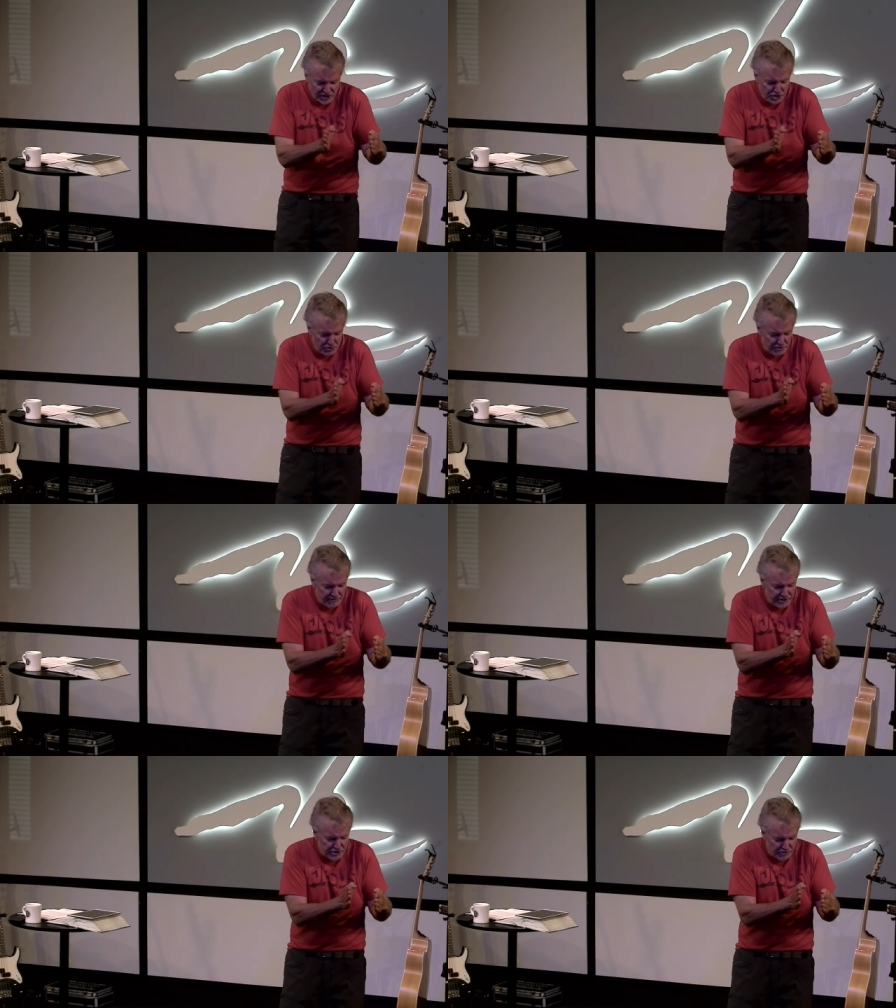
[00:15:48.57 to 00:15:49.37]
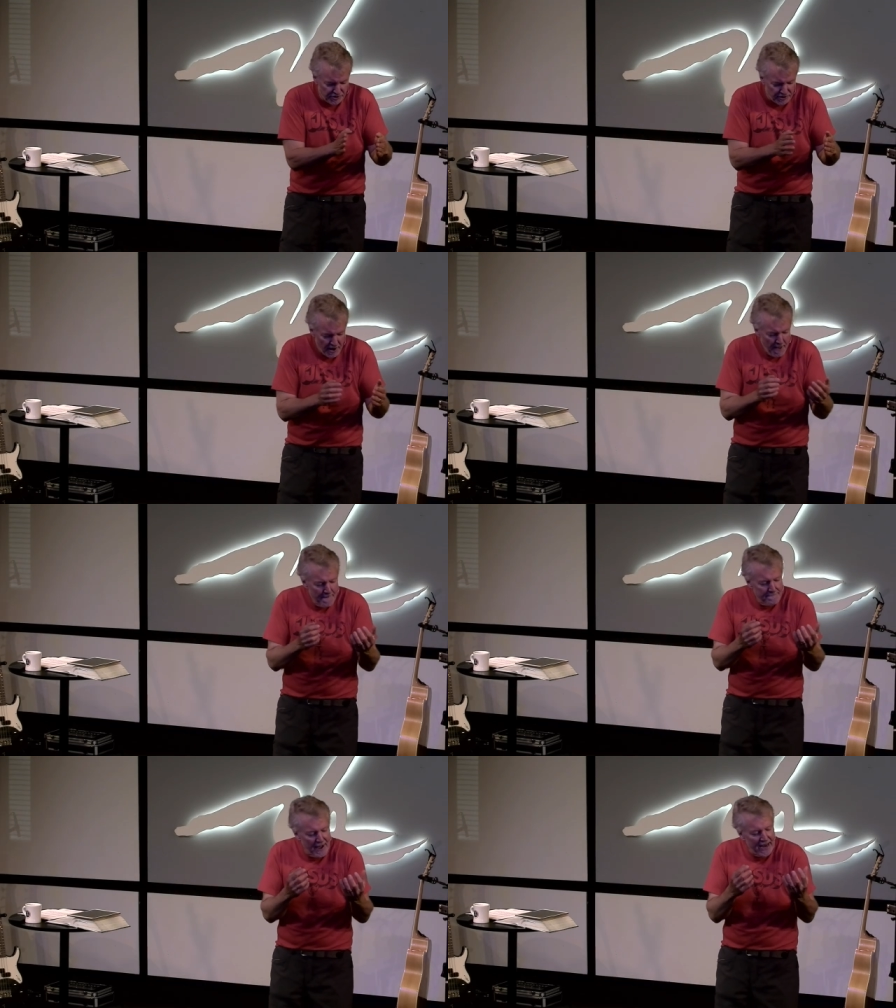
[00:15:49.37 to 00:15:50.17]
shorter and shorter,
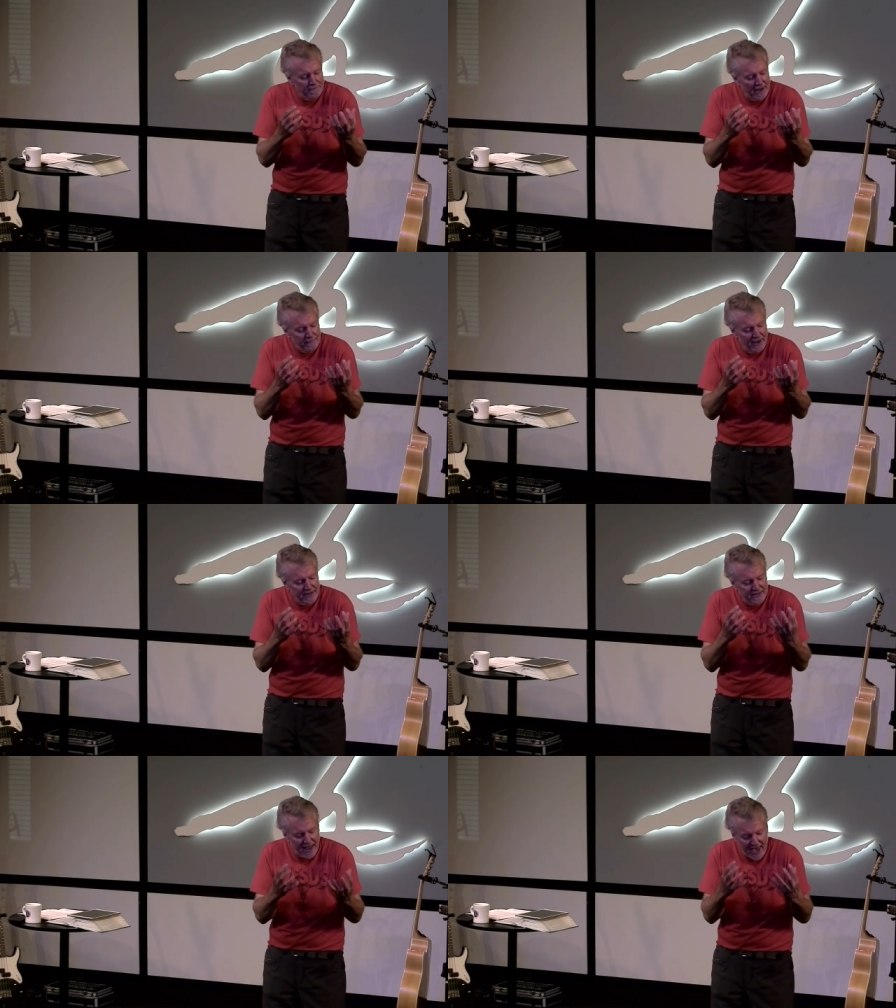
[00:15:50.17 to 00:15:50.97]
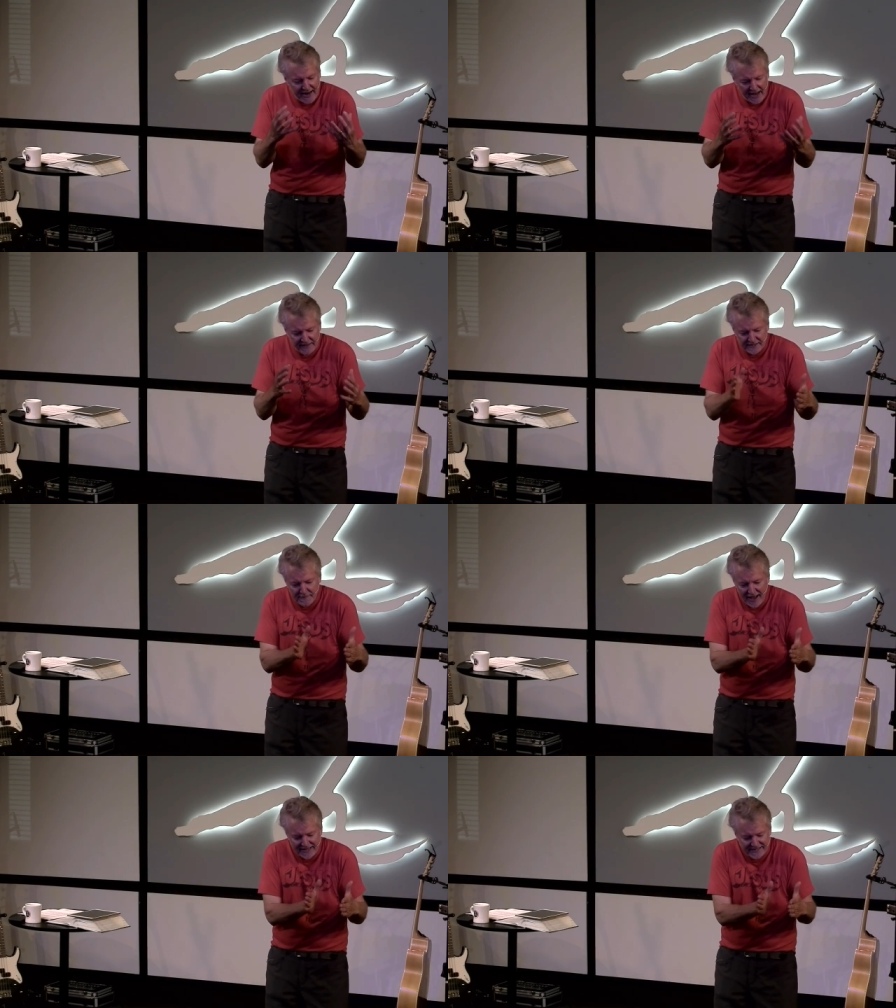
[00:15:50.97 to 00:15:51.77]
my, my, my dad had this
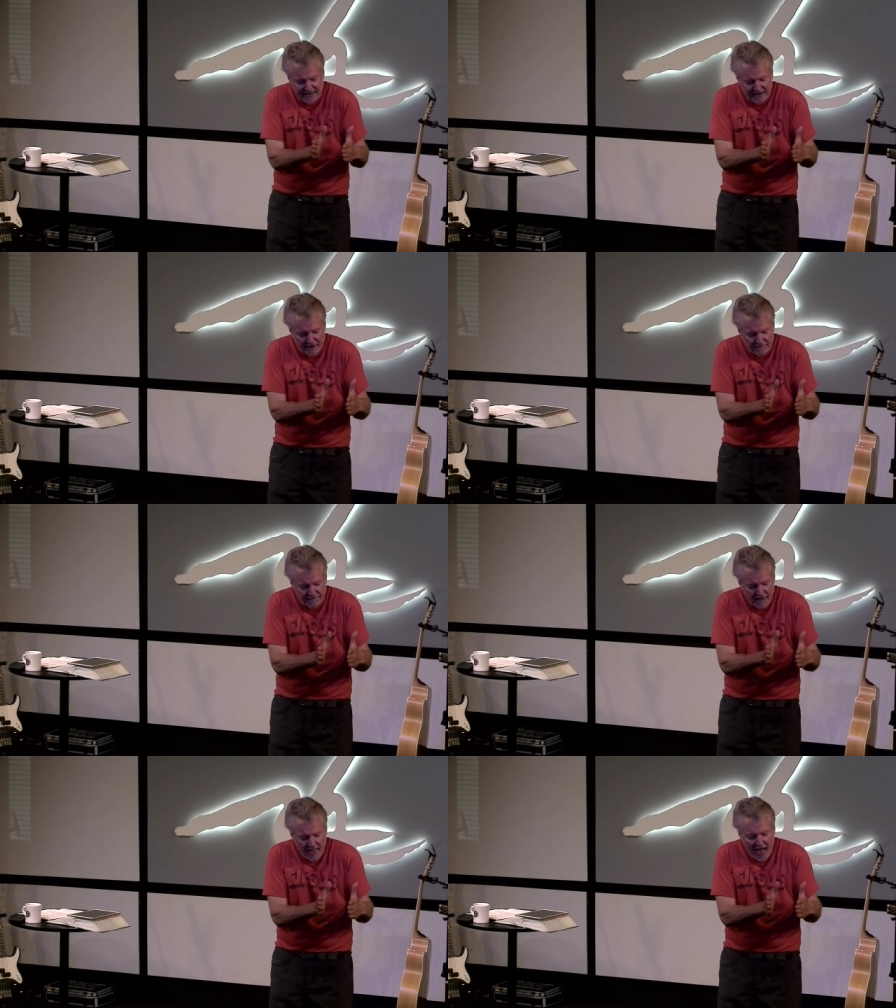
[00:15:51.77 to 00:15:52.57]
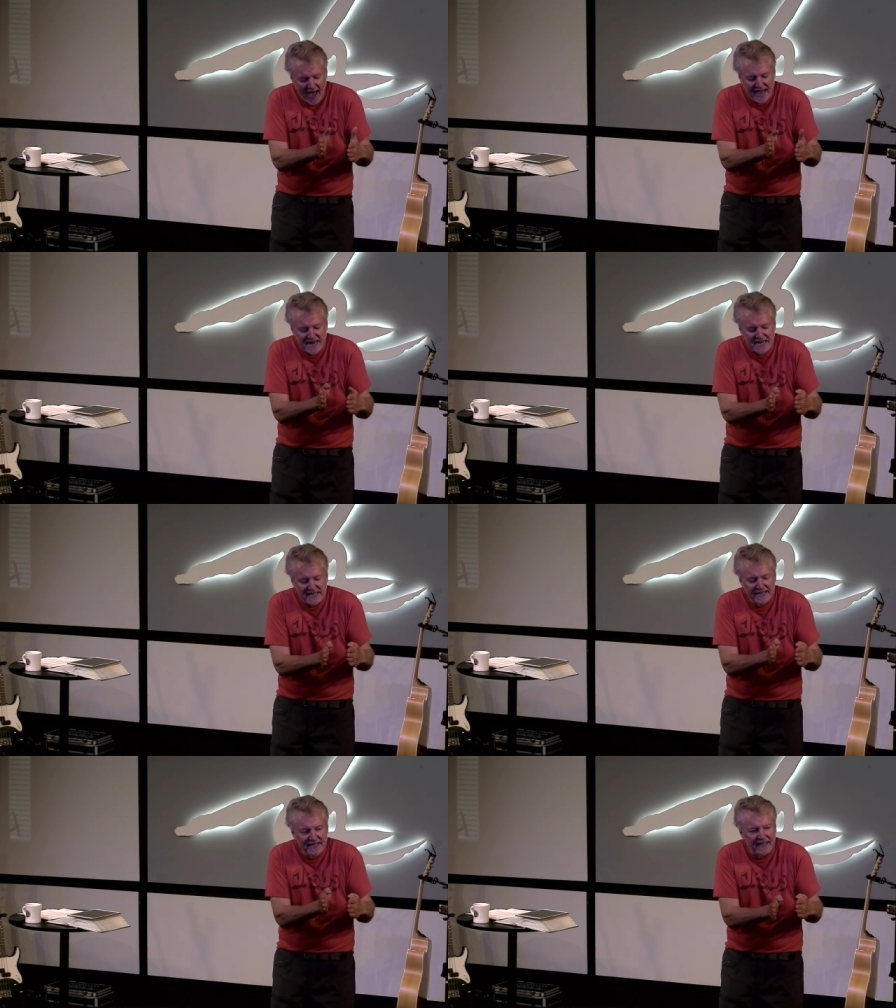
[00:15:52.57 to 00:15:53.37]
mindset of, I
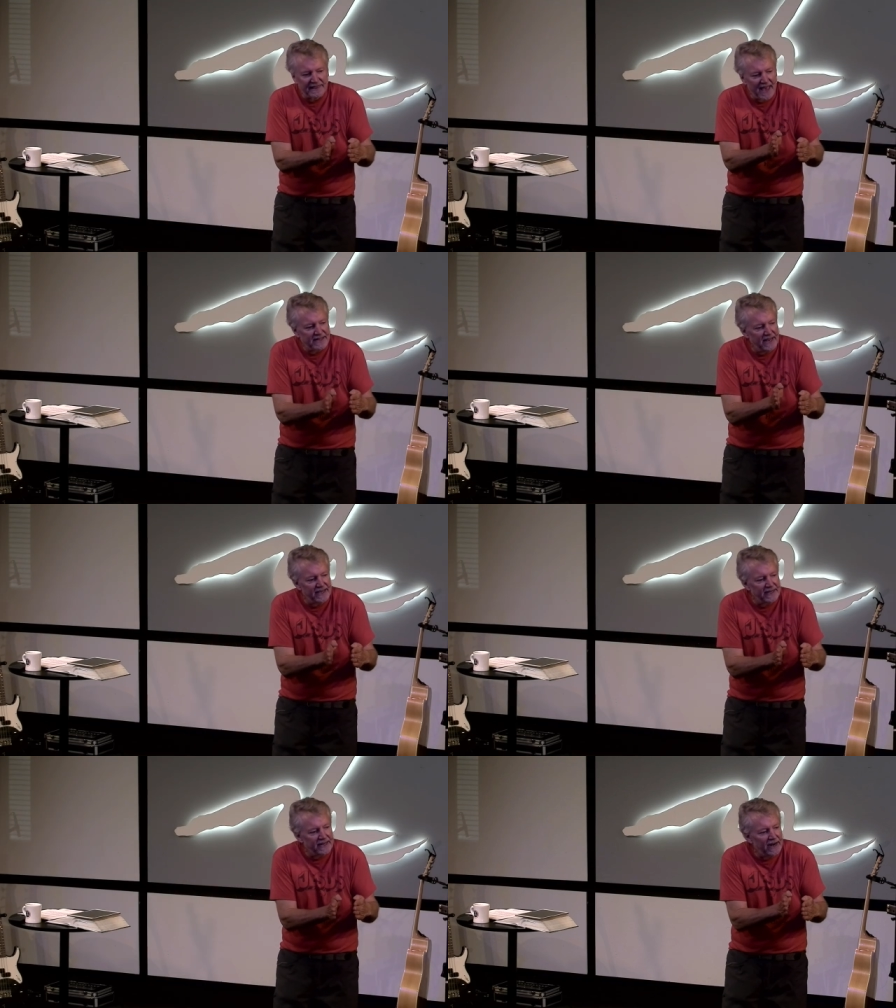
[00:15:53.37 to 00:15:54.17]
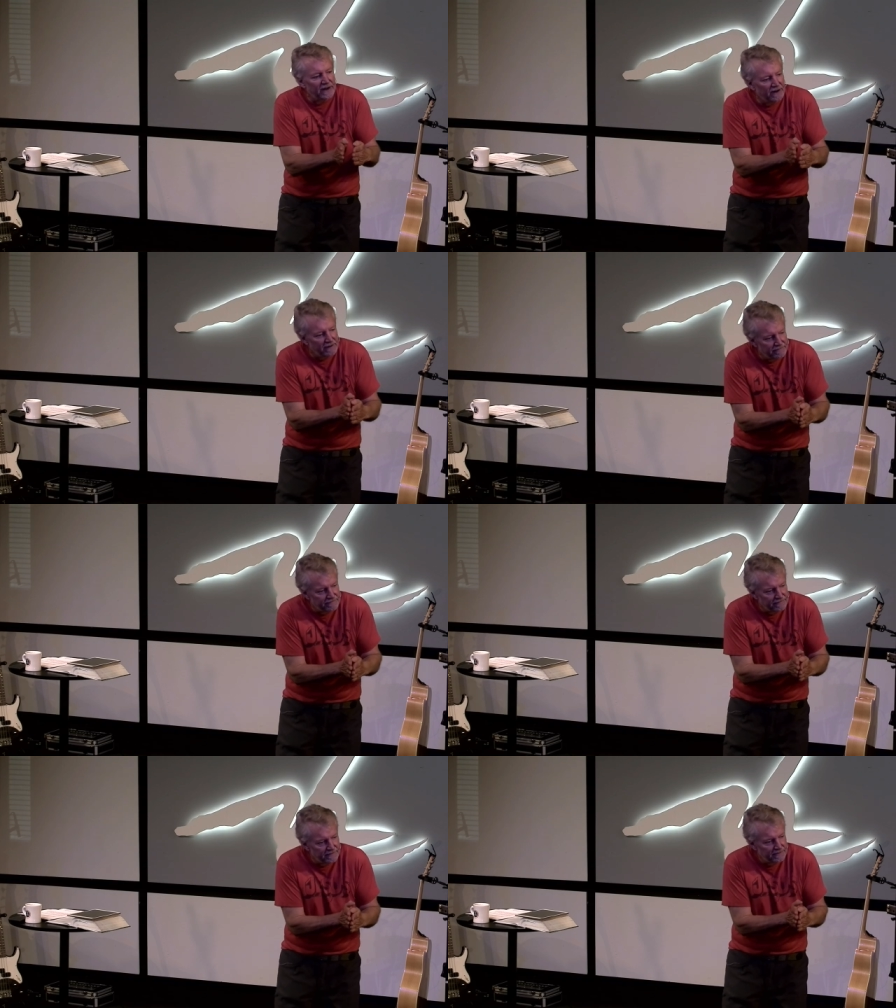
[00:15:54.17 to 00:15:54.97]
need to get that taken care of.